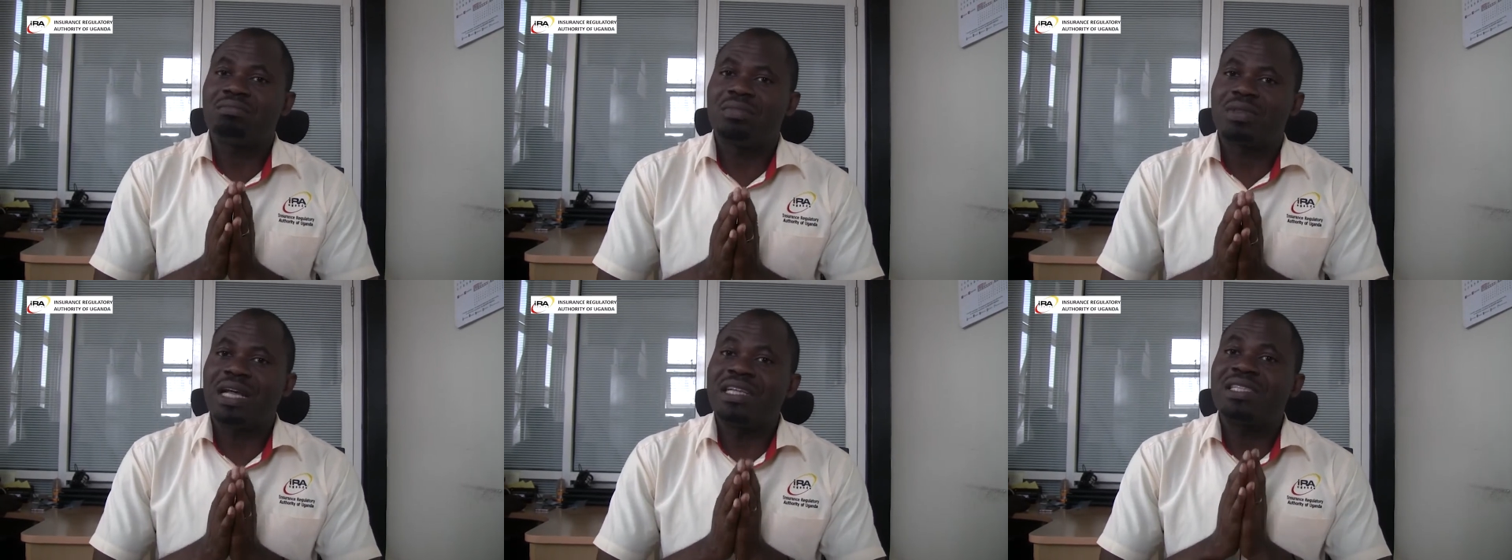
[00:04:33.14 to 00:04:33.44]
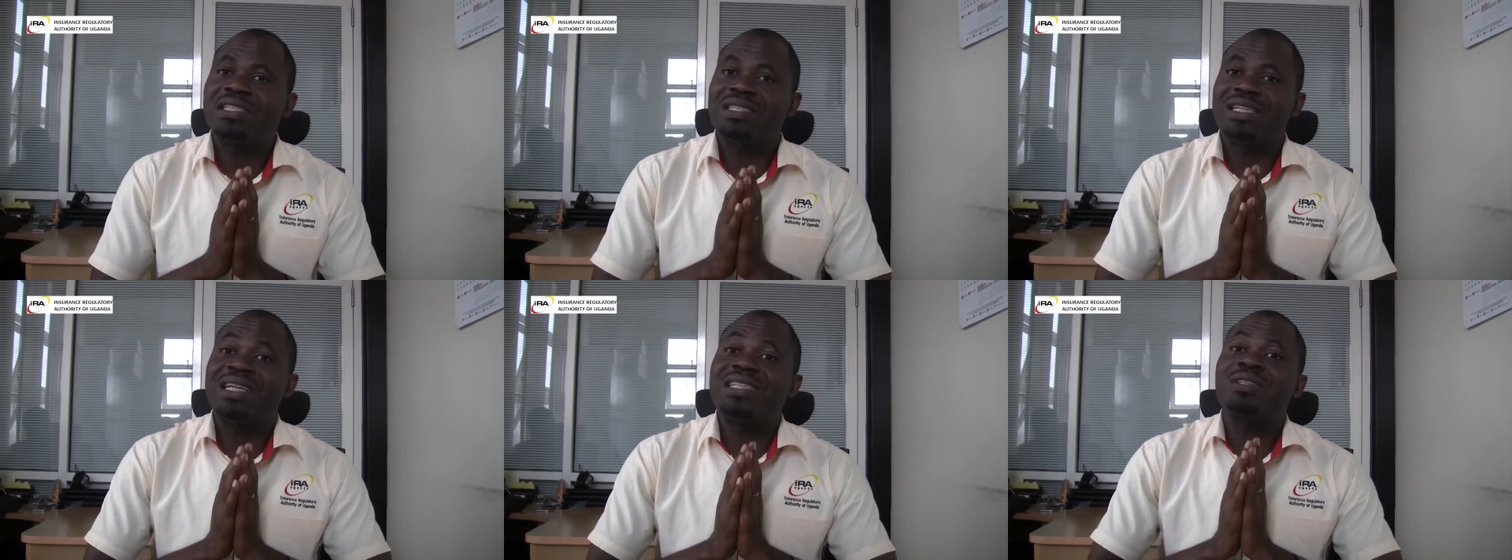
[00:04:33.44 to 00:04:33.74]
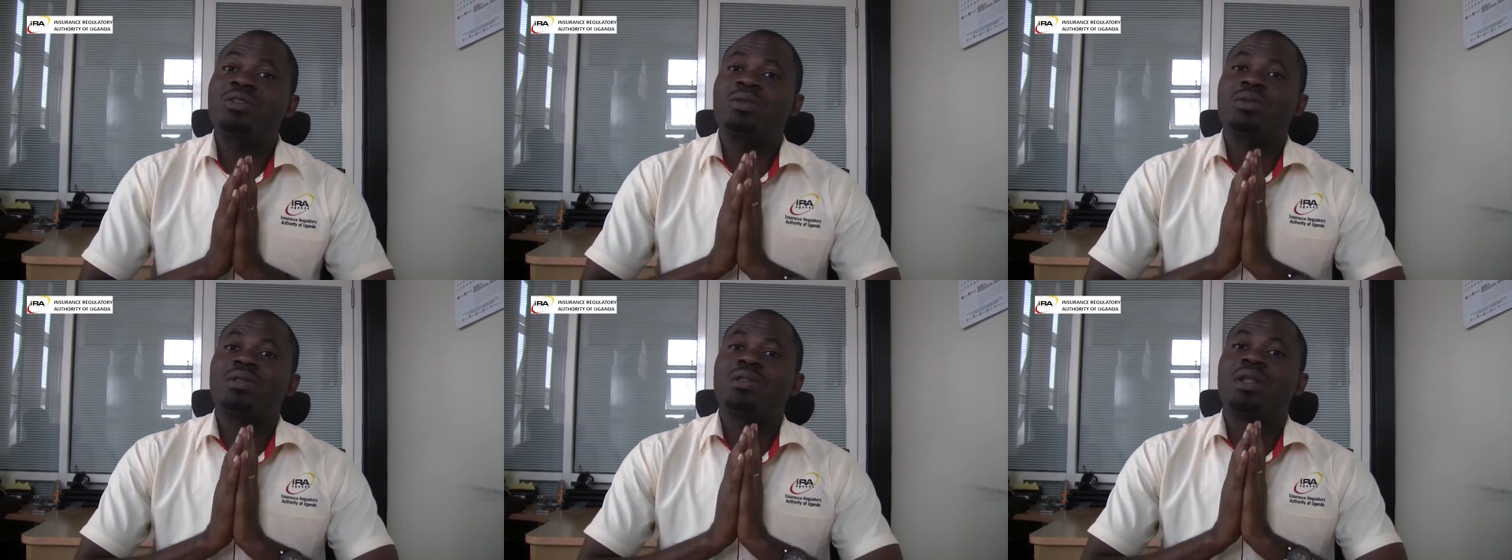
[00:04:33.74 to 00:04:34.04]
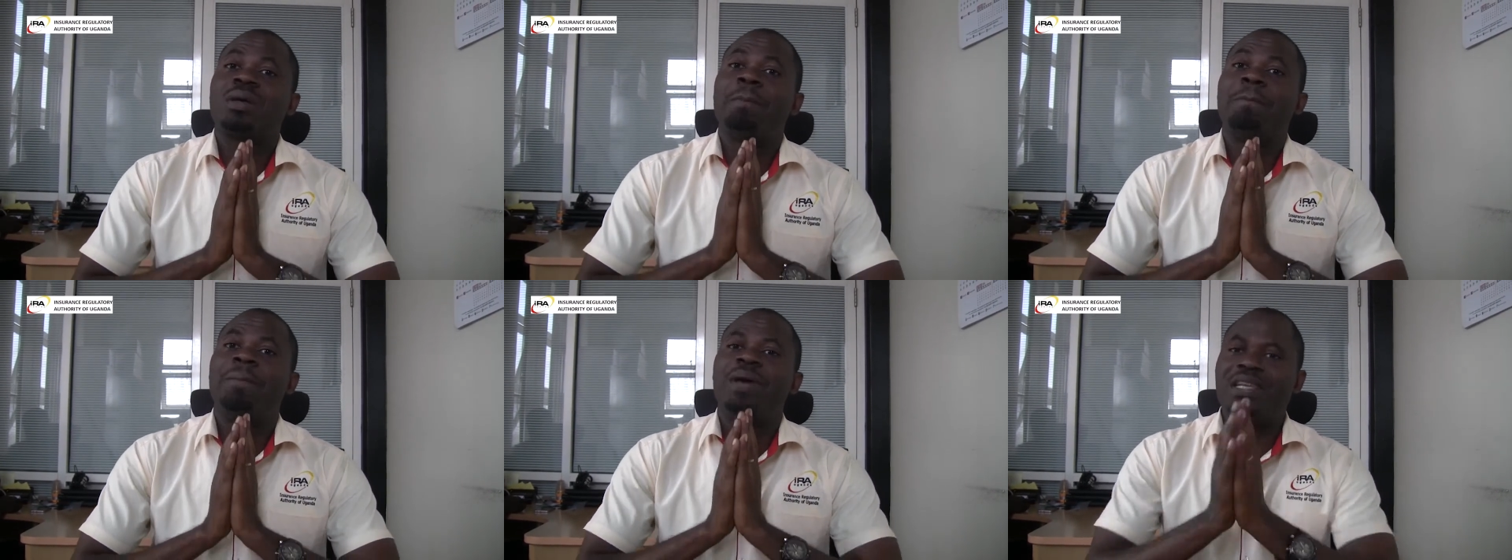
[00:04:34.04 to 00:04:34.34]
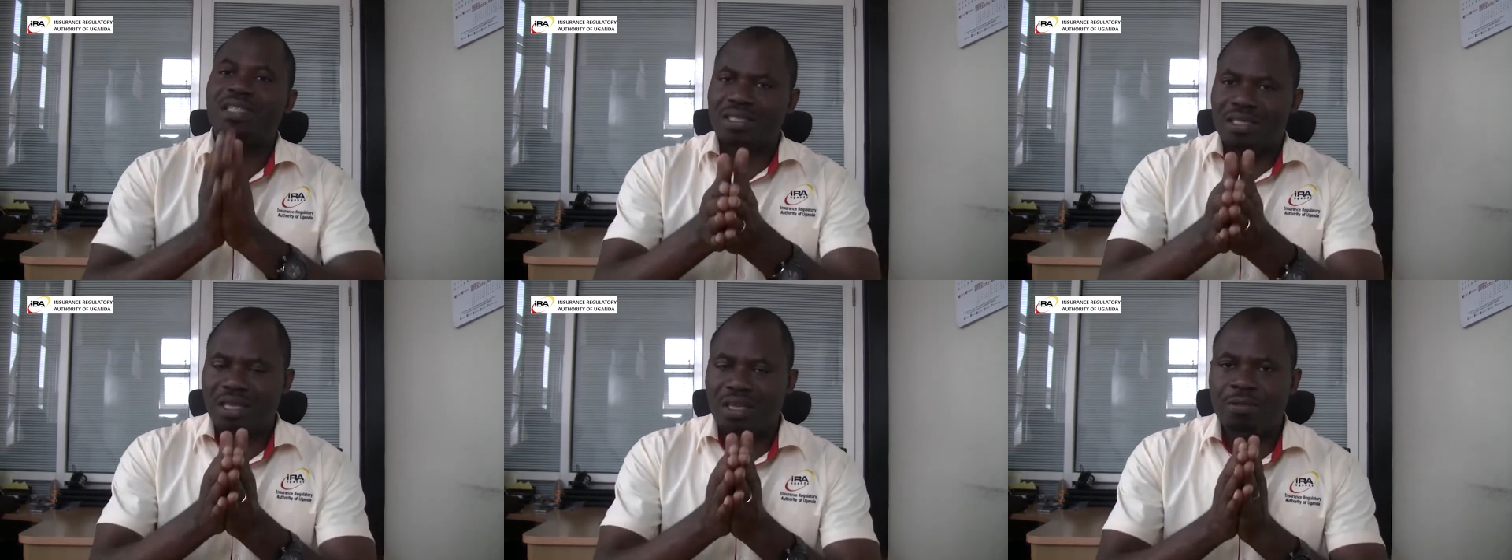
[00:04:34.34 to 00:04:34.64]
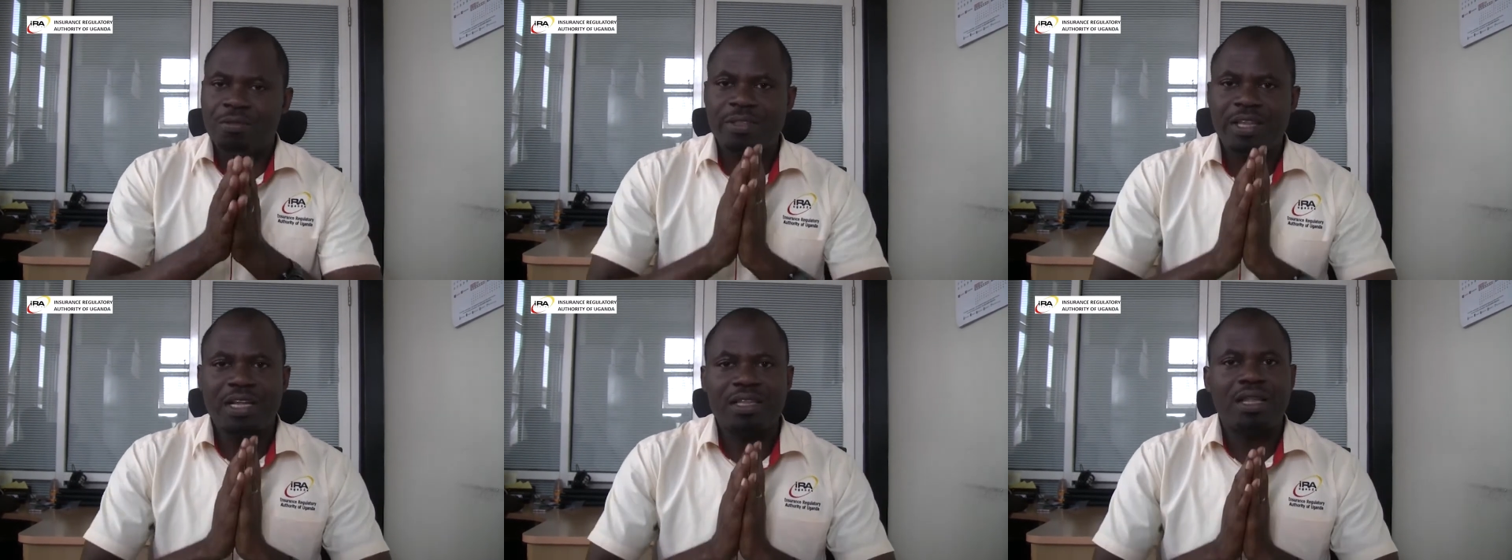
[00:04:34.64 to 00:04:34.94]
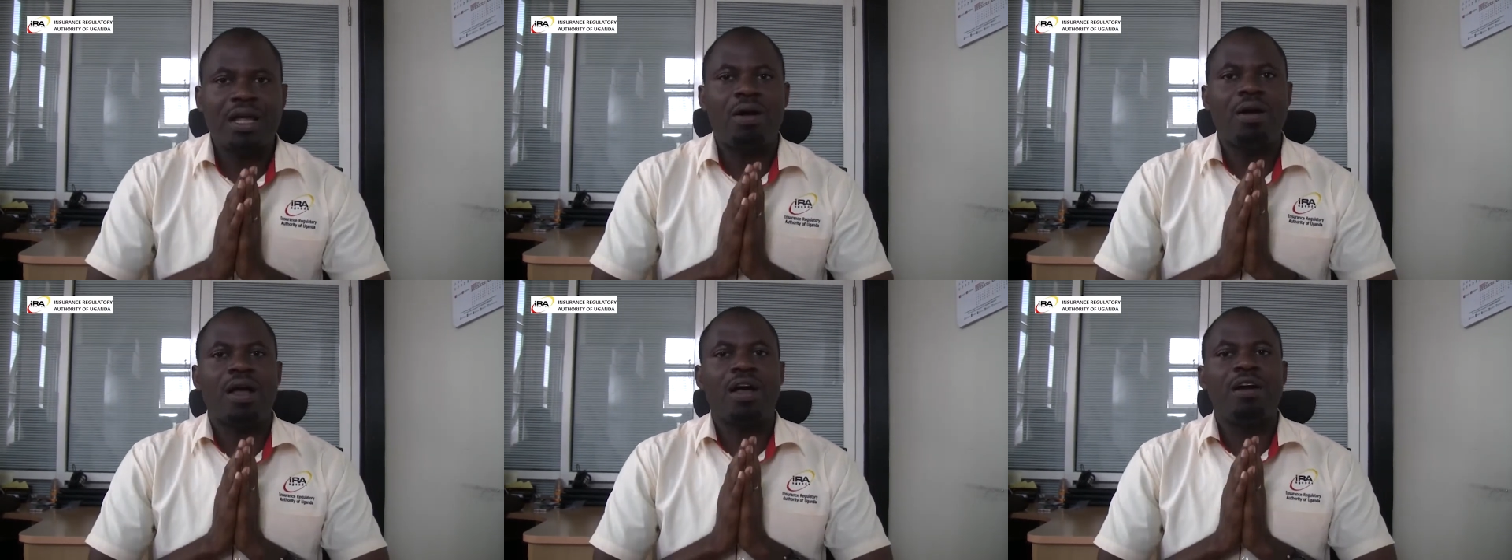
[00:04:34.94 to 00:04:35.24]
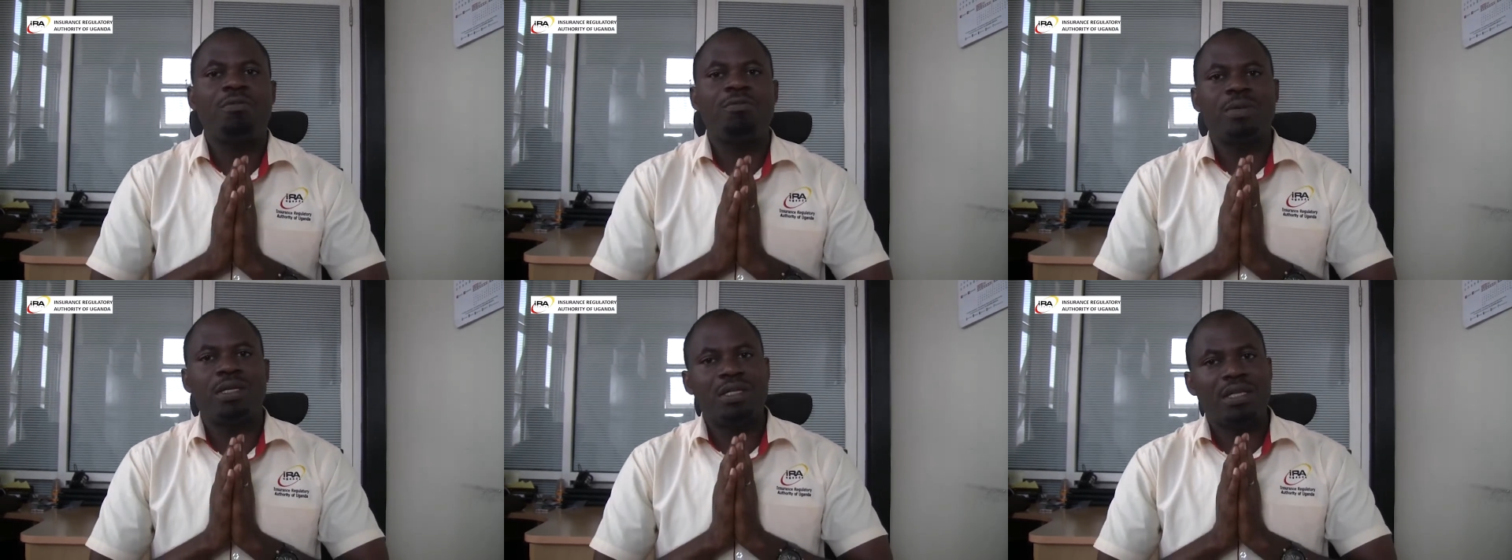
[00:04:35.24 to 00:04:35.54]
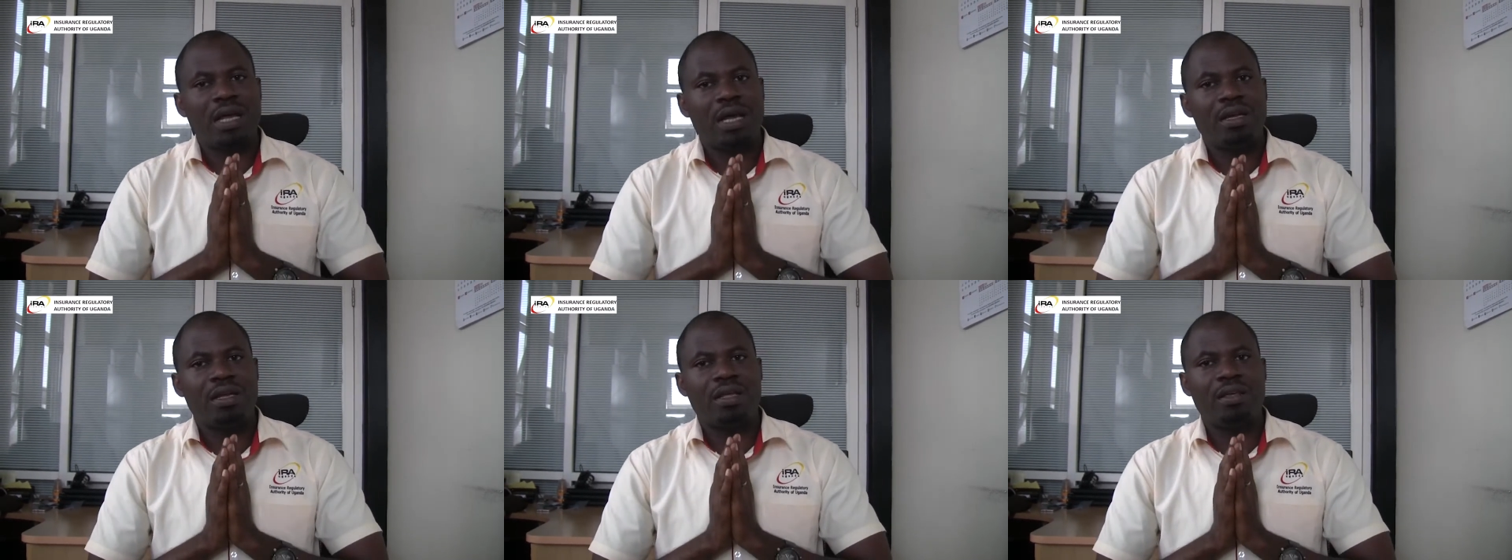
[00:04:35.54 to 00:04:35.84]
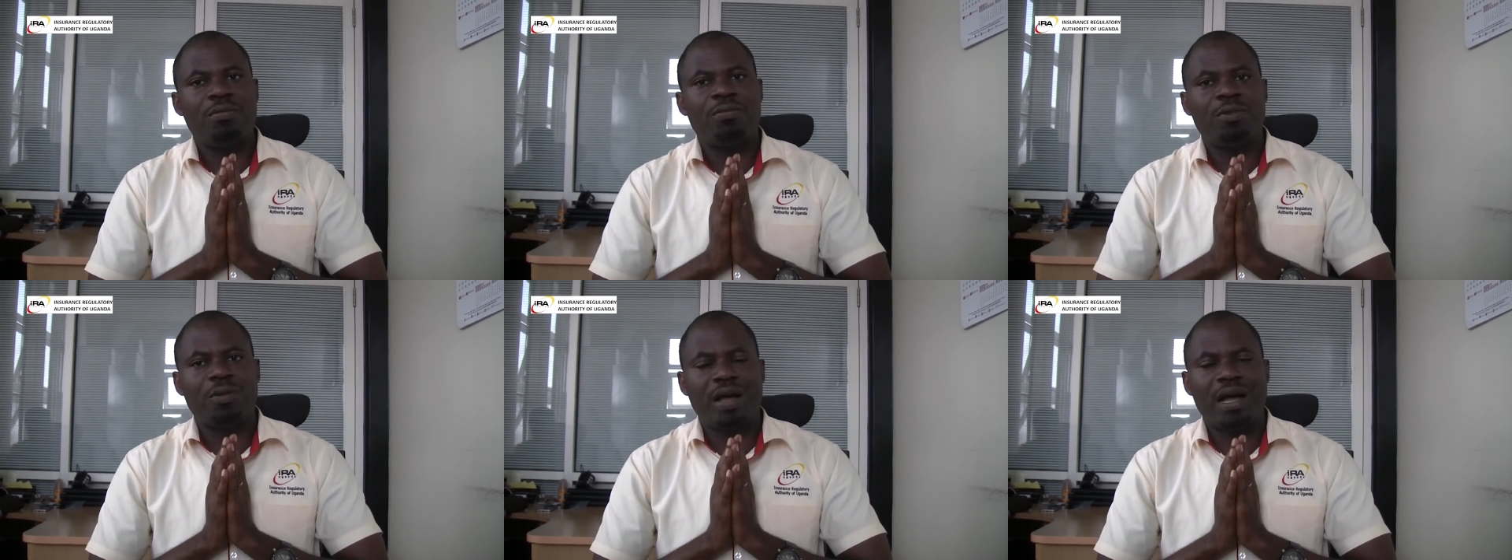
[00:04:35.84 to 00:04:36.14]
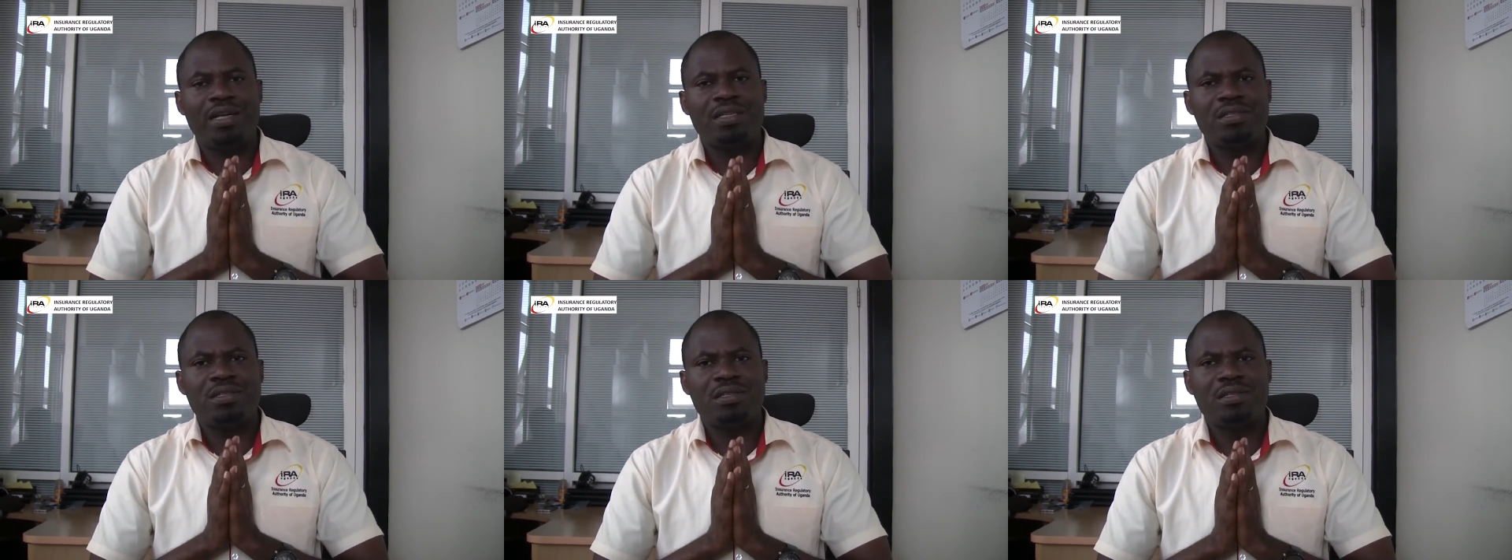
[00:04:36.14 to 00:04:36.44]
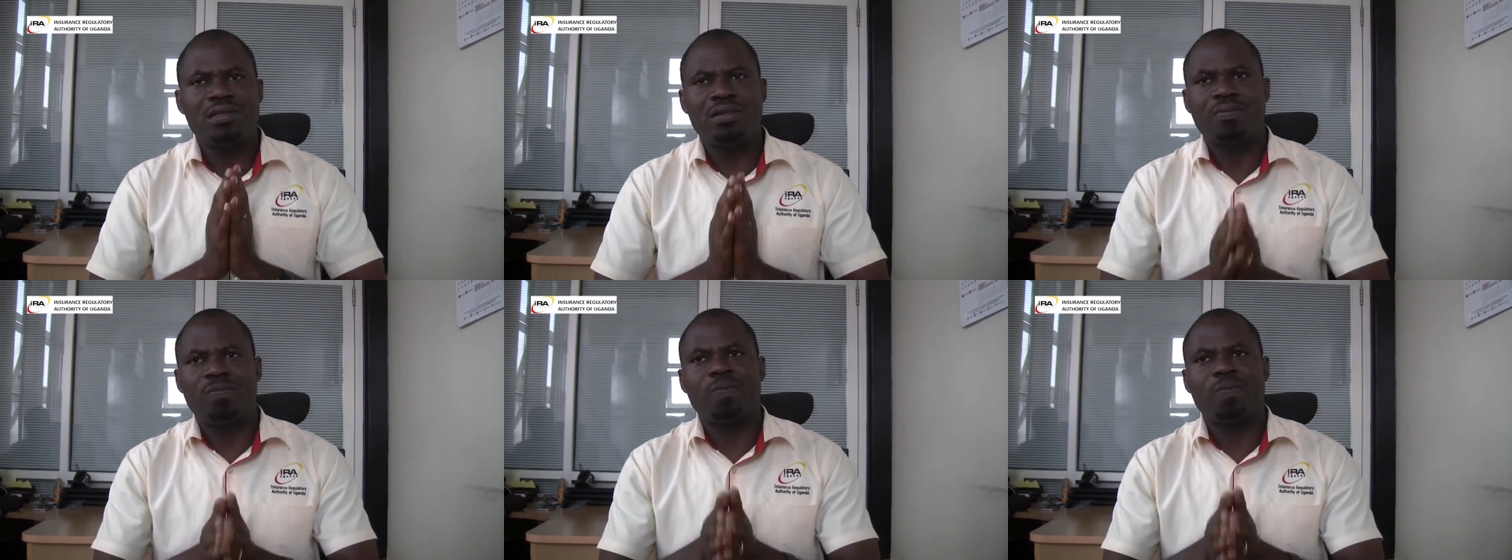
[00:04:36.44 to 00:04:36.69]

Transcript: the best gift that our government can give to us.